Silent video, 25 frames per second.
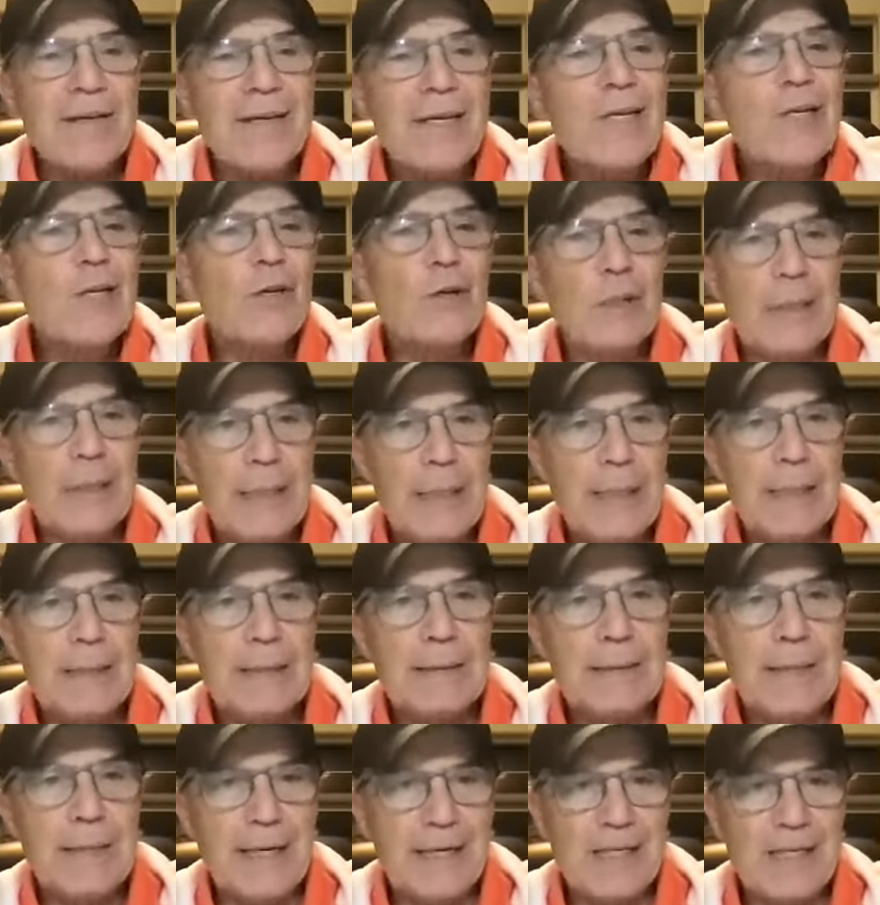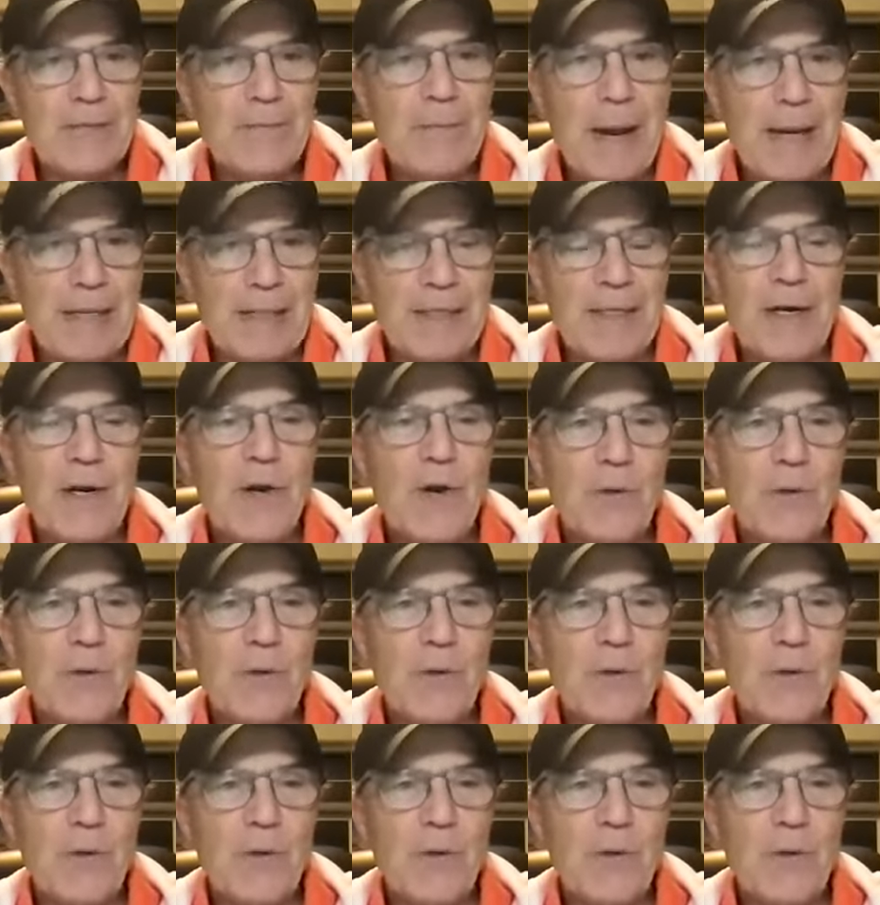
eagerly expect and